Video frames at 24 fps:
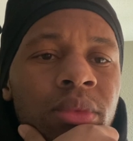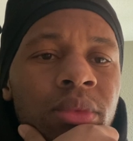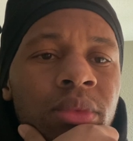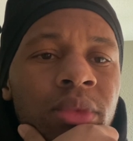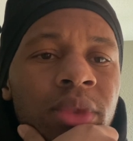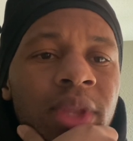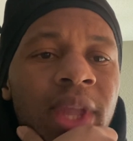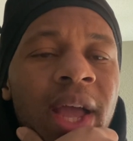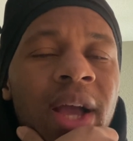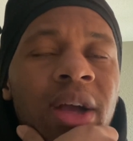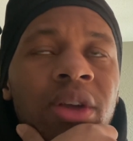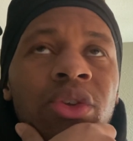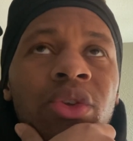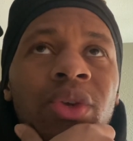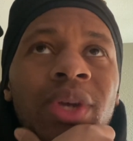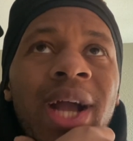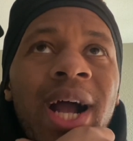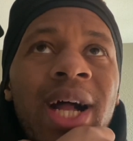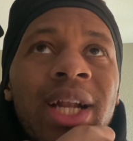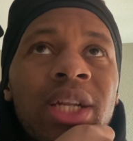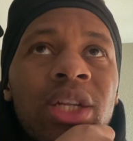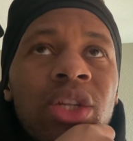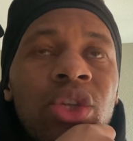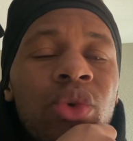Now you
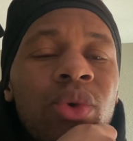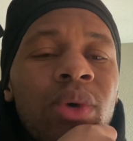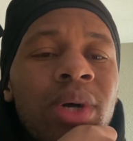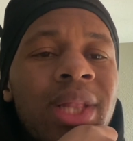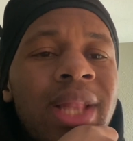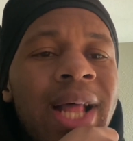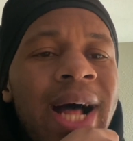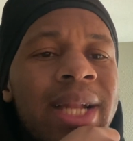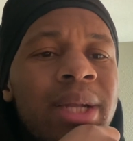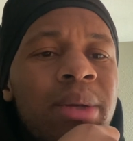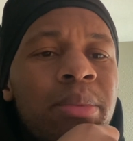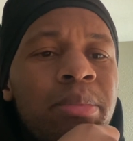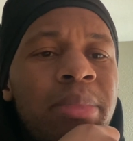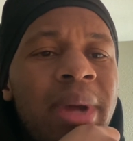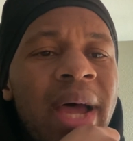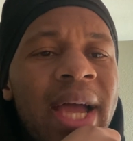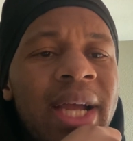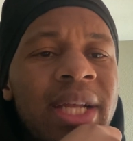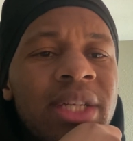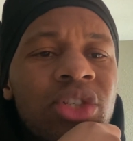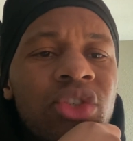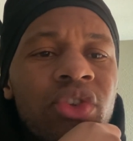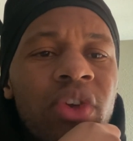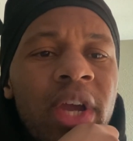got to do a lot of
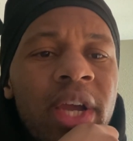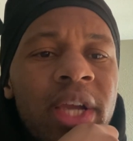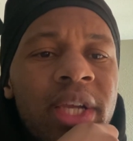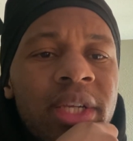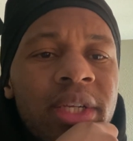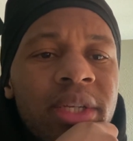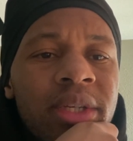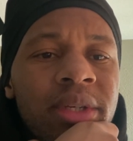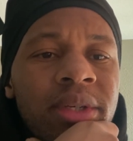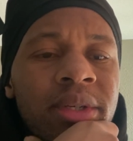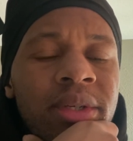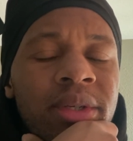backtracking